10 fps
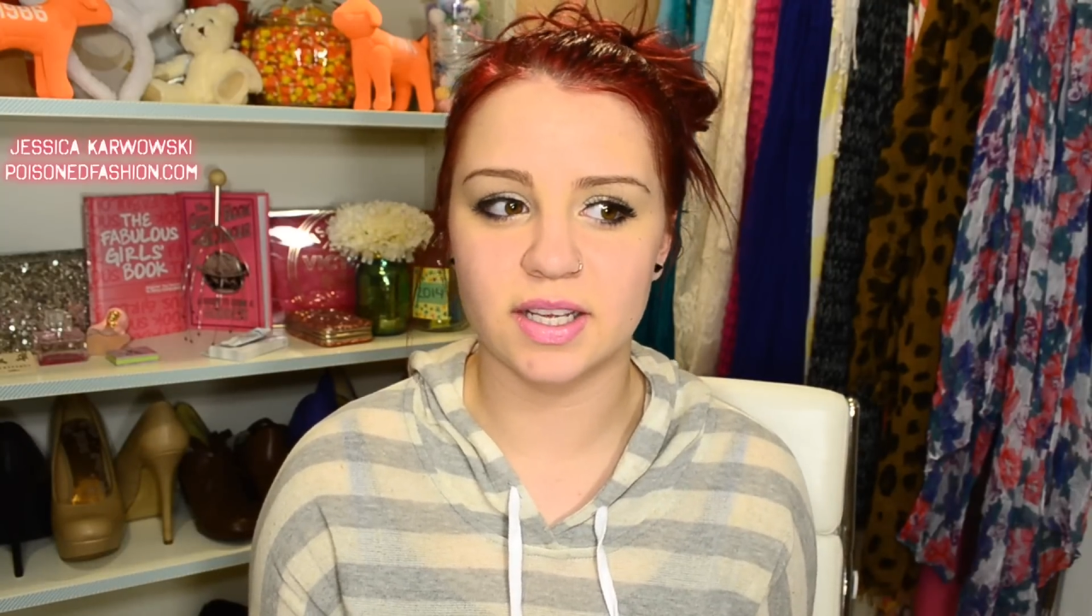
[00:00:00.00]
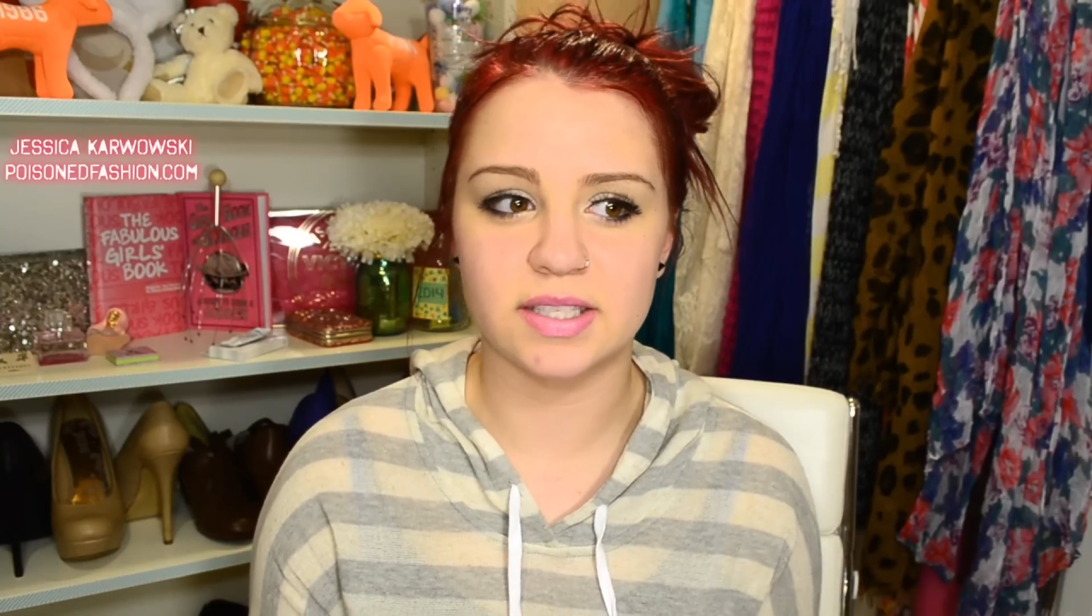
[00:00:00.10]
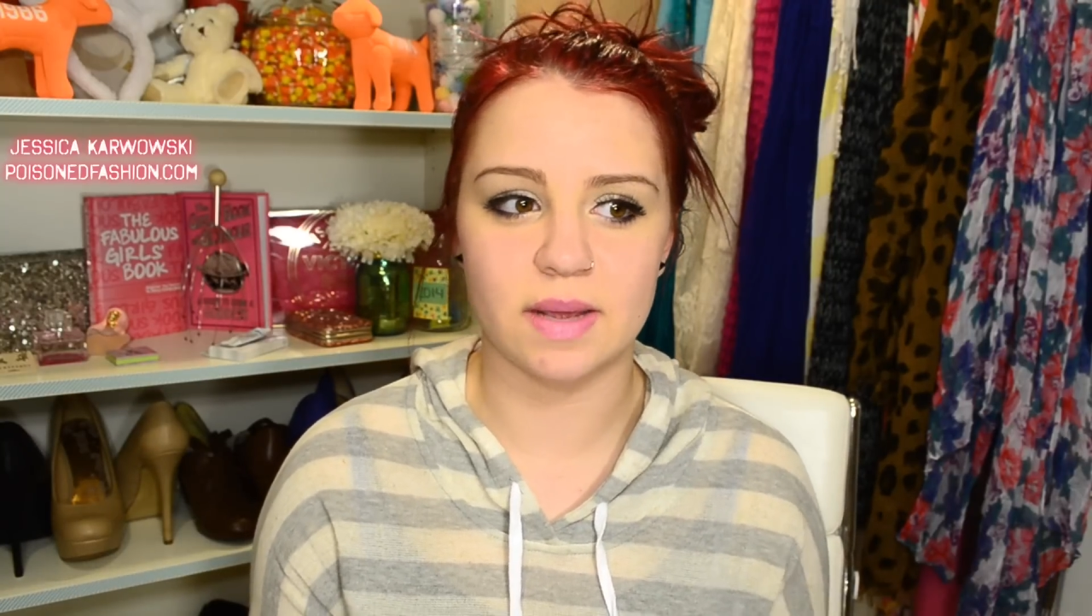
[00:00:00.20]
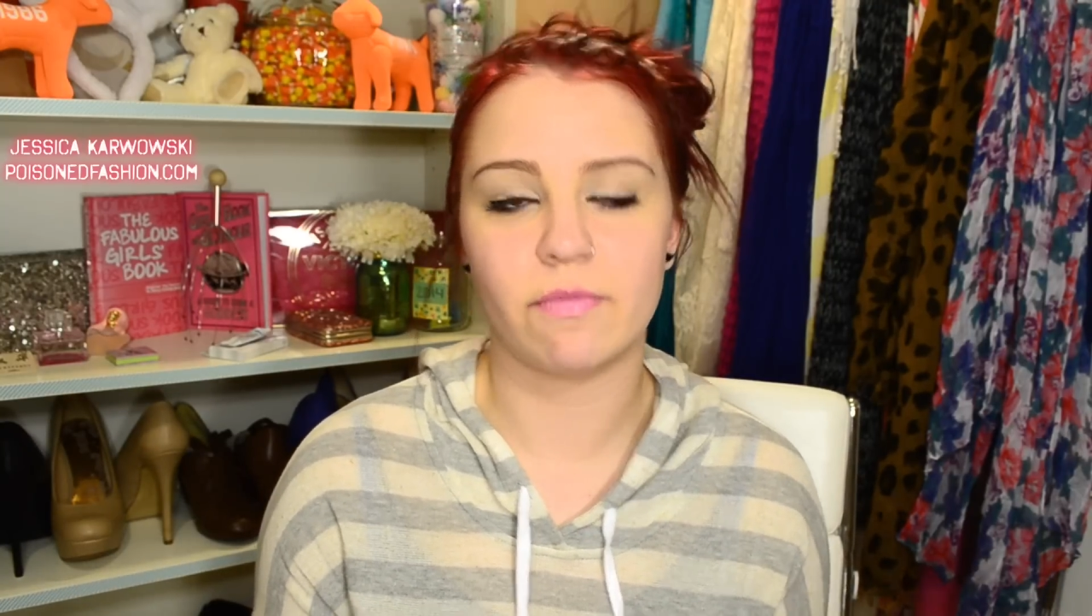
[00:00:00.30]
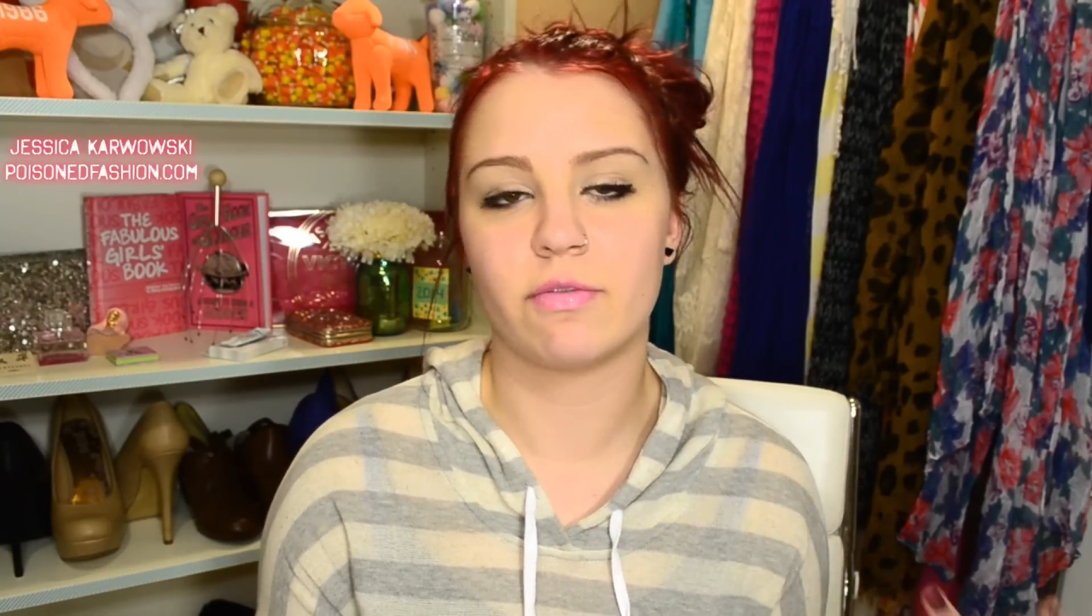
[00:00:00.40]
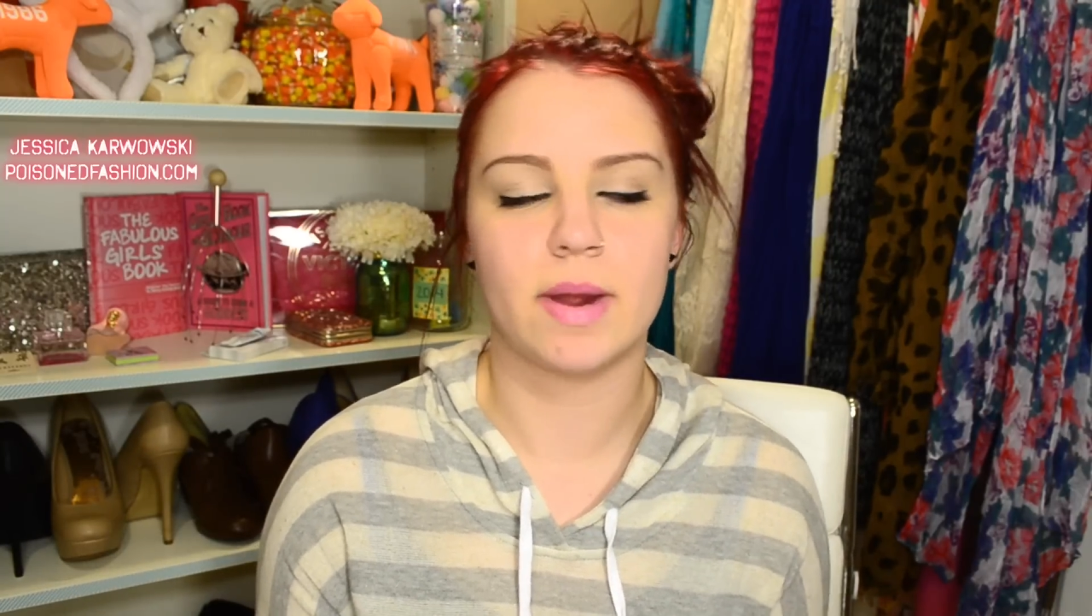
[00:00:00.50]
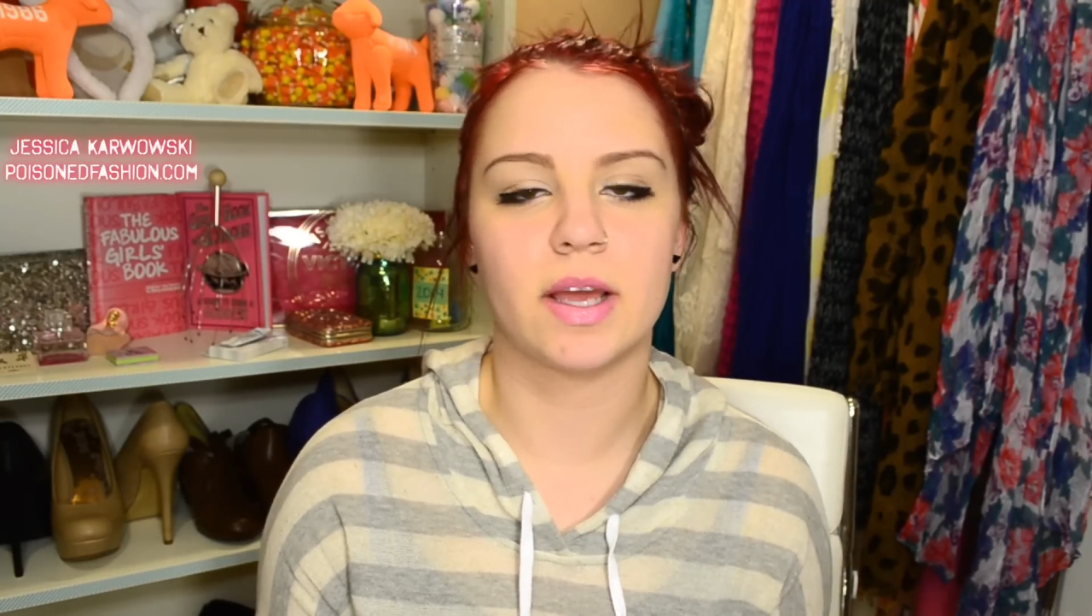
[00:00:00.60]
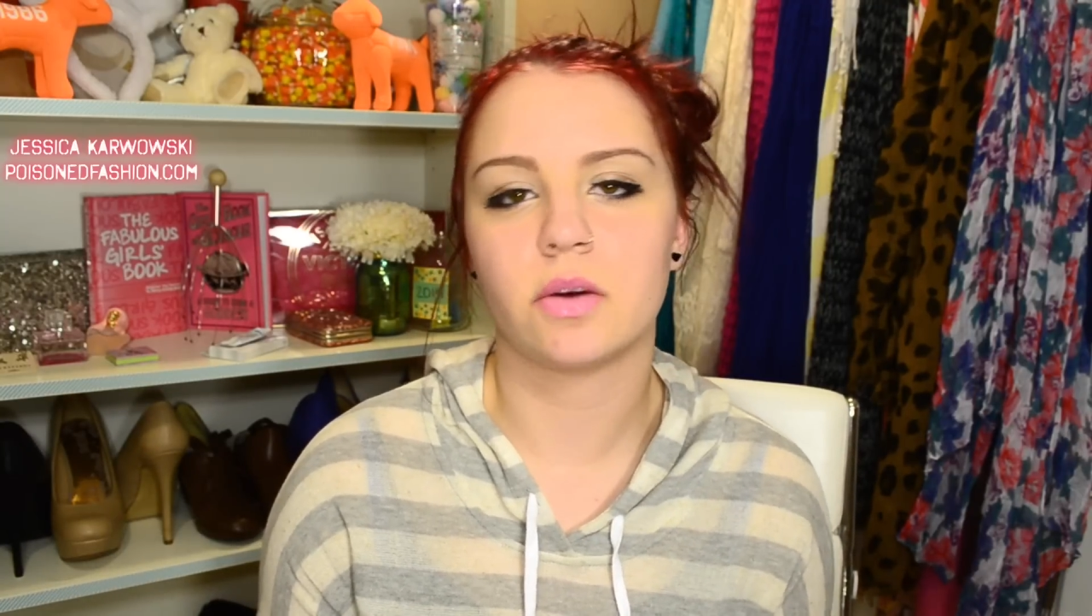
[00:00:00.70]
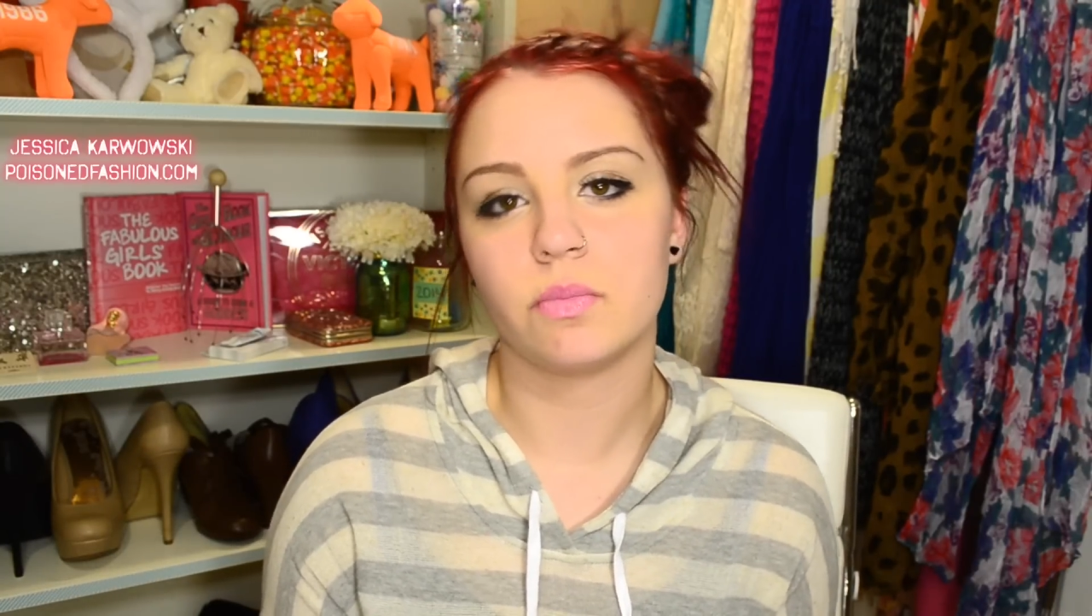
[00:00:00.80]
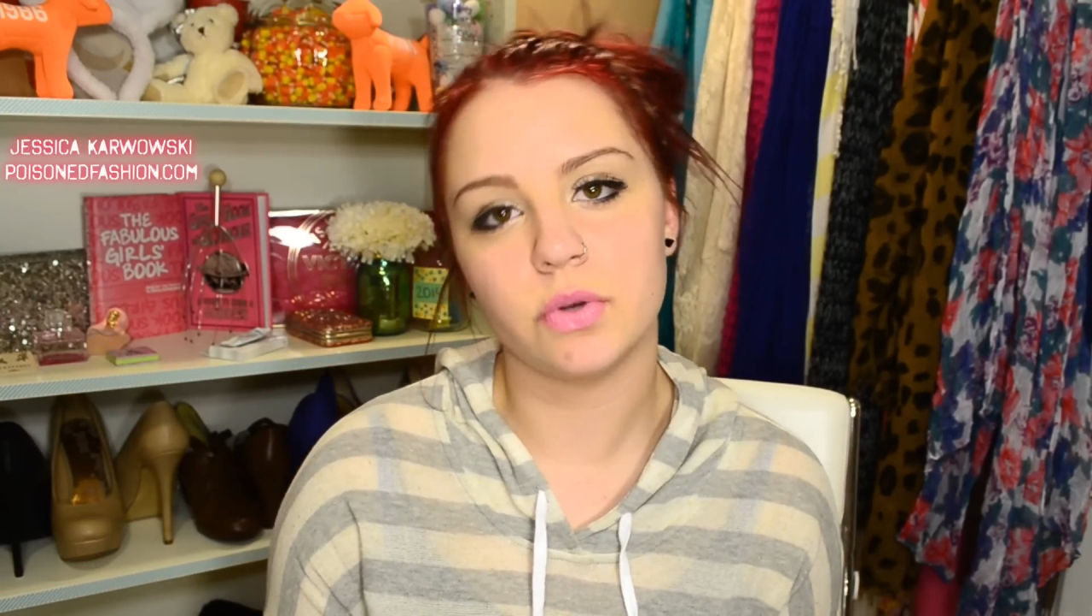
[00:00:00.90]
except for my
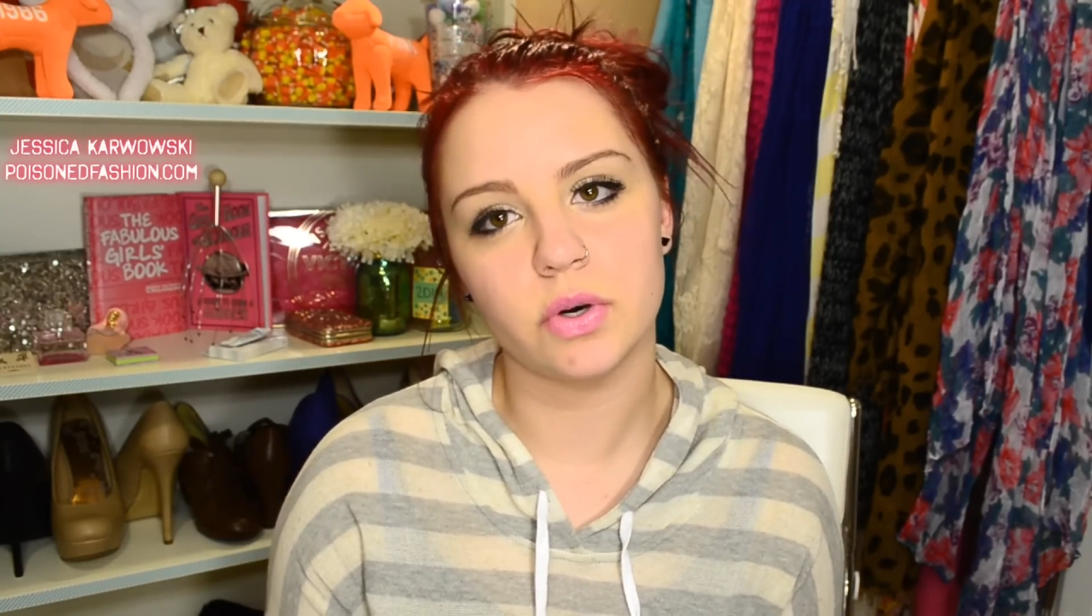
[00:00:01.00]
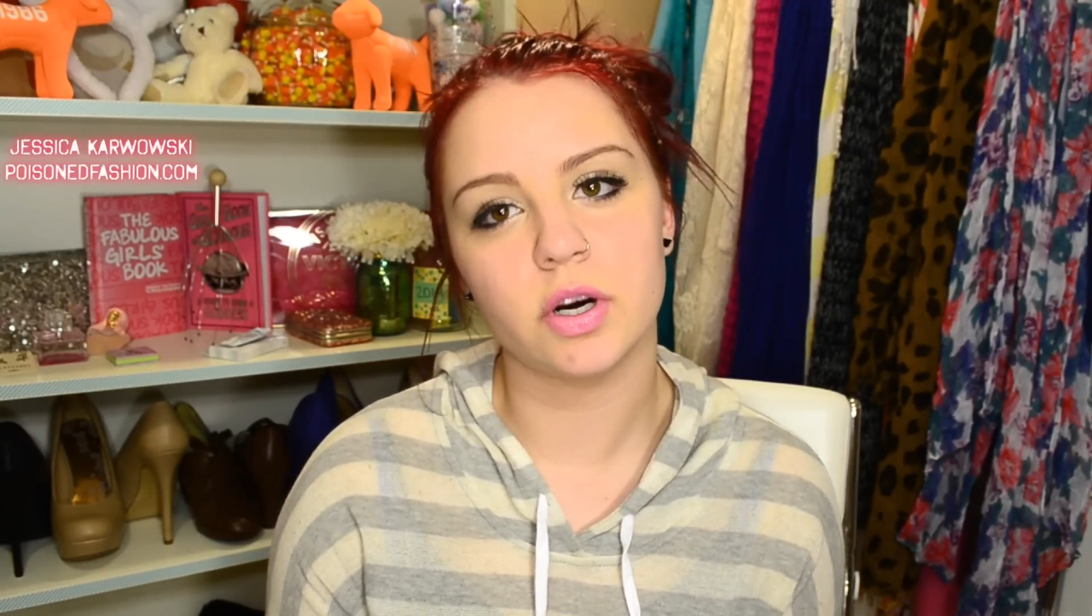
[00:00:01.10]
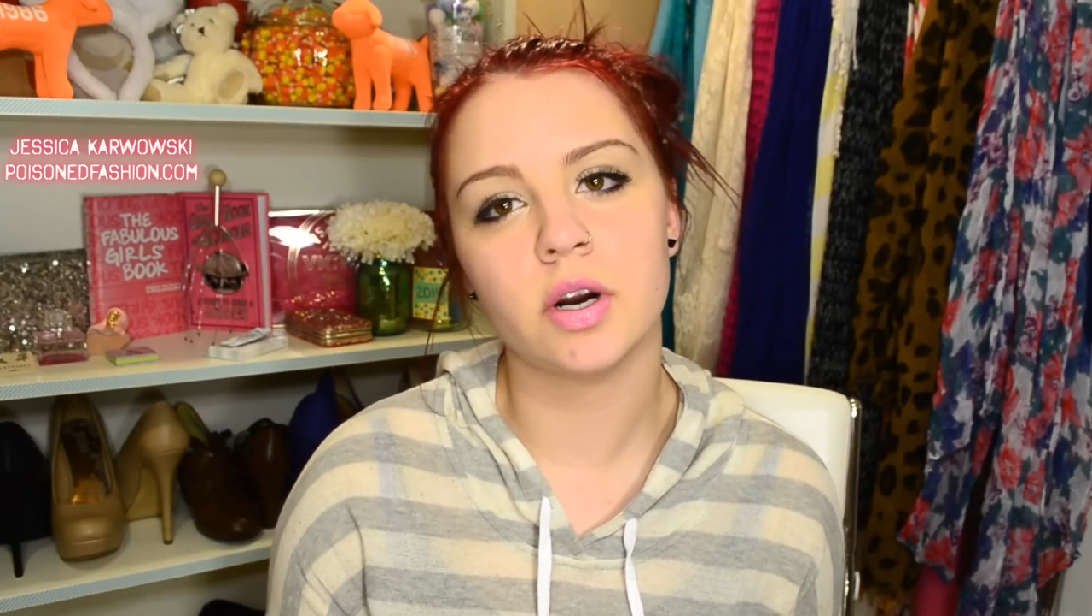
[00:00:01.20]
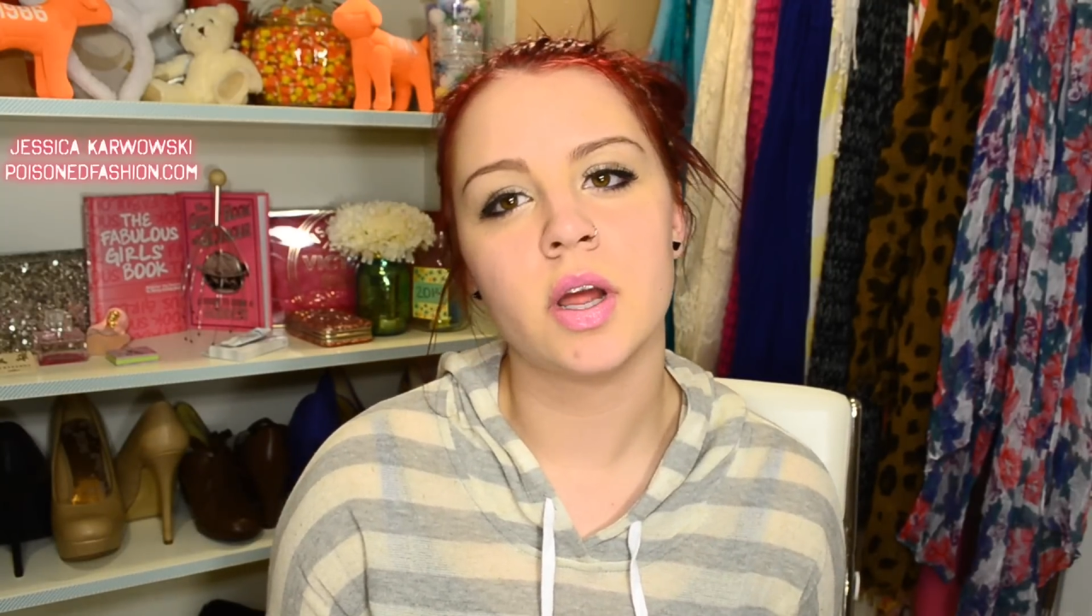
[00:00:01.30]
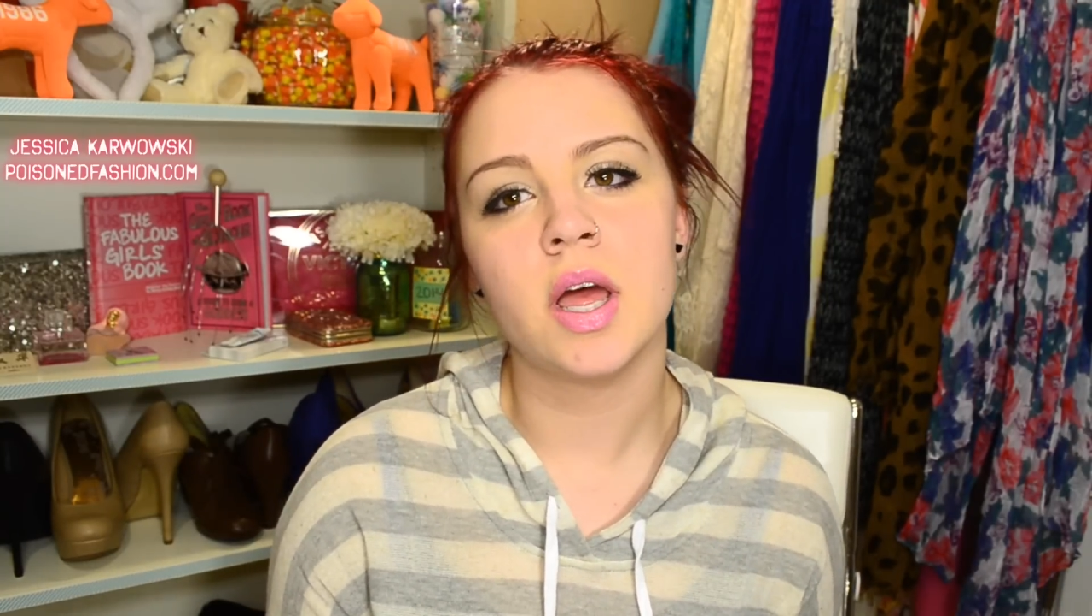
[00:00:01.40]
computer.